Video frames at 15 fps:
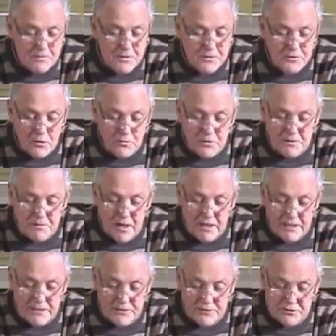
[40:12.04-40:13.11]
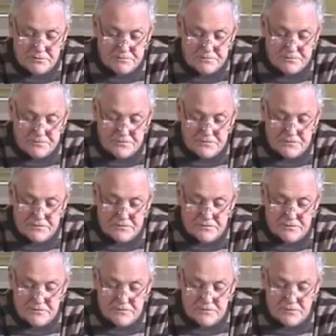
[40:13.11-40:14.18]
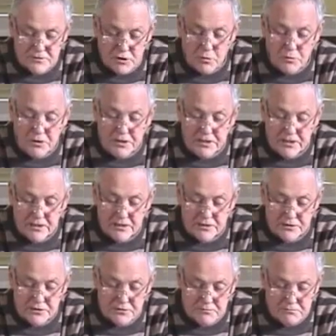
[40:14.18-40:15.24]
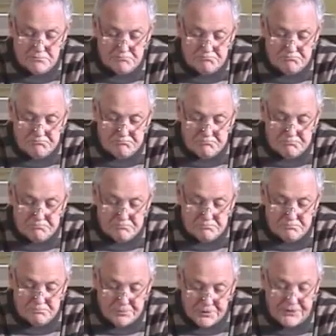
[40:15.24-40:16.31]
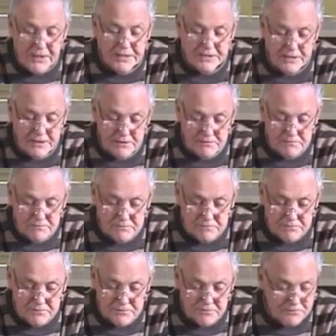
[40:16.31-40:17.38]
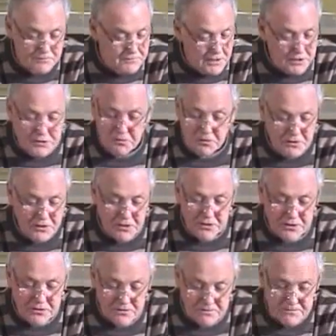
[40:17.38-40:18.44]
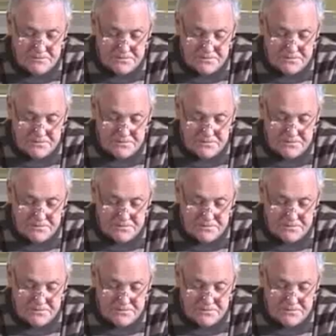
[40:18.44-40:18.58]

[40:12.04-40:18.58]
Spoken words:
But nobody minds. Nobody cares. Pathetic. That's what it is.